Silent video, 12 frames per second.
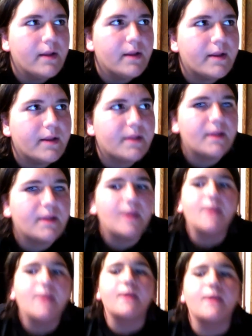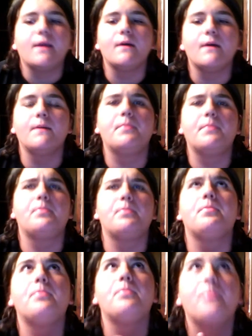Let's see.
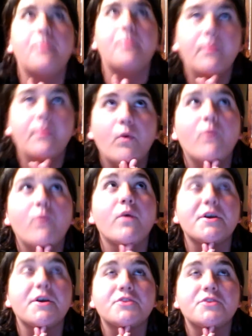One wish.